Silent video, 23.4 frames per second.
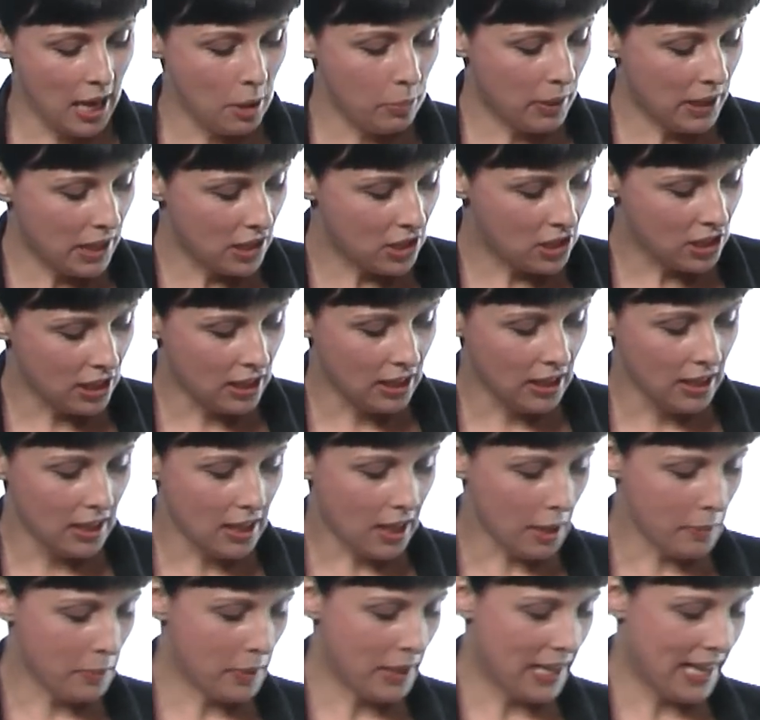APG,
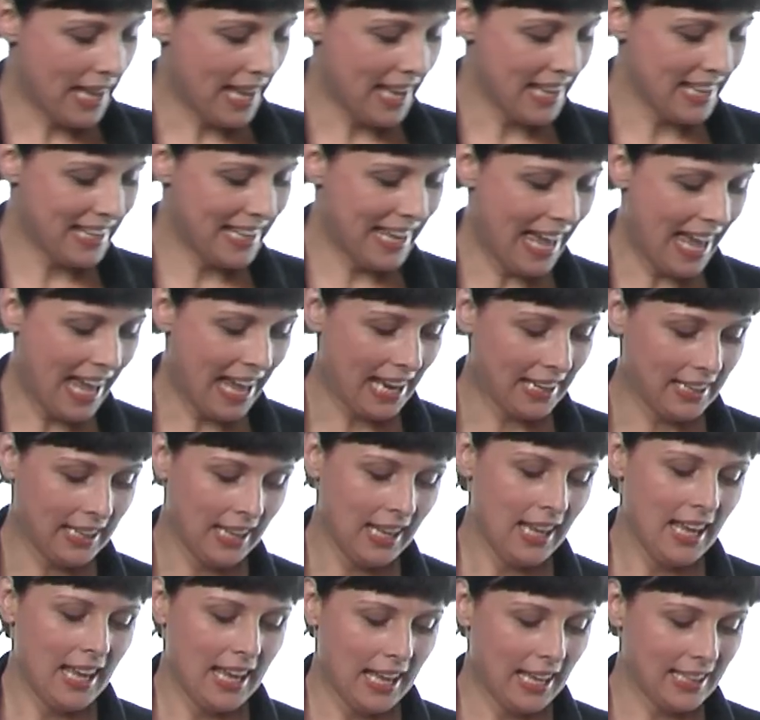IPA, Cannes,
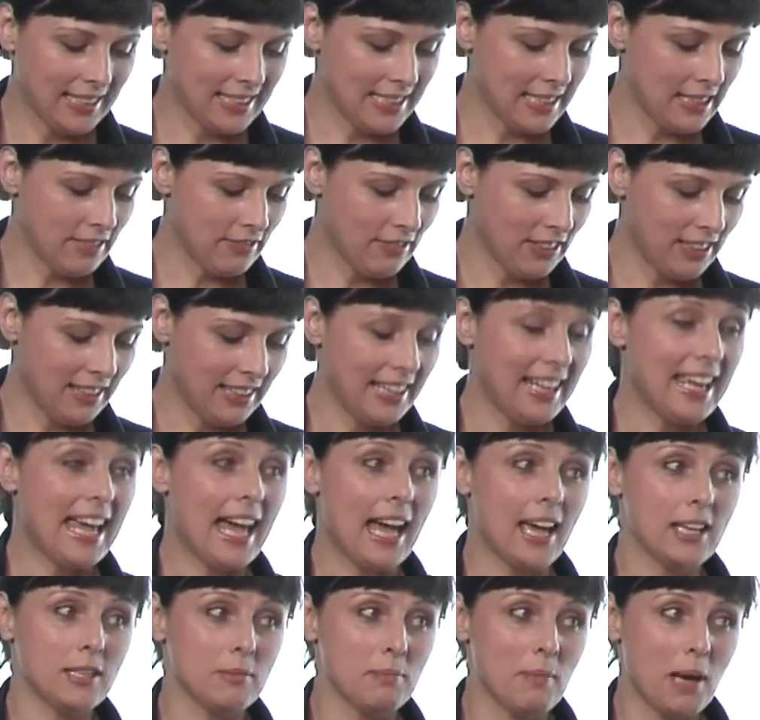and even the
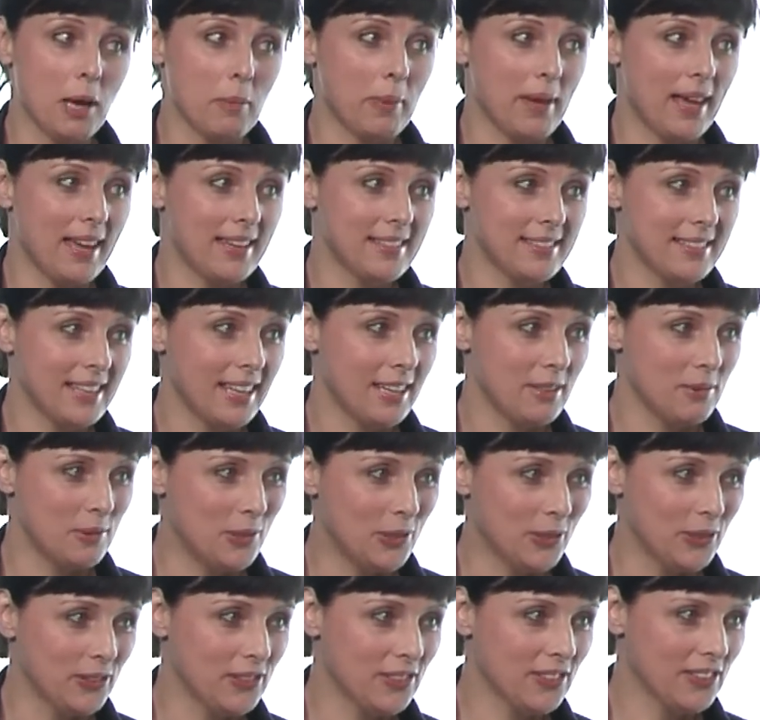ADMAP SA
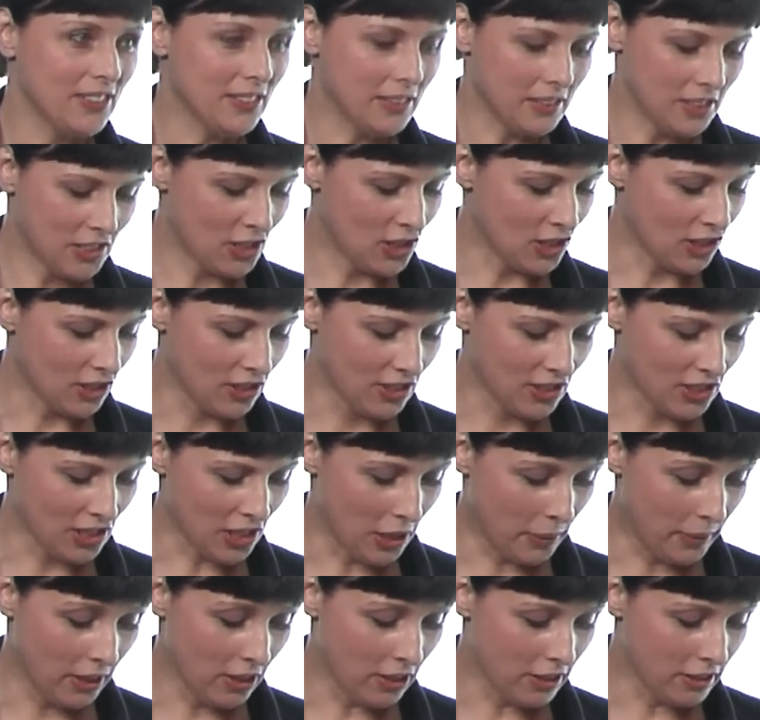Awards. He's just
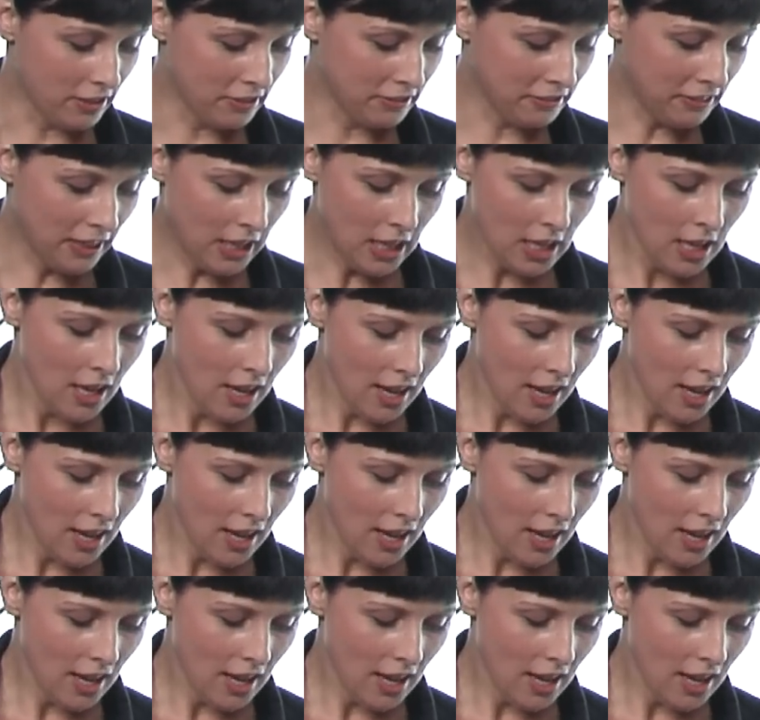showing off.